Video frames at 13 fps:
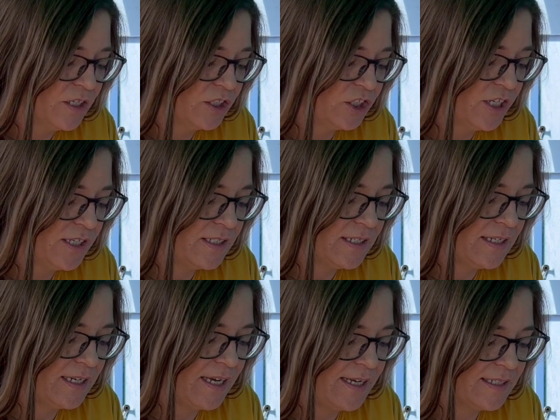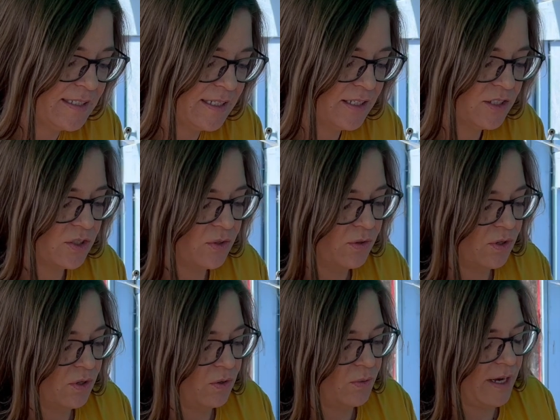just in case things don't
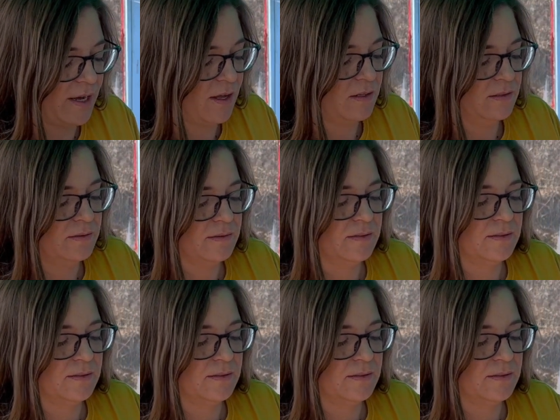go well.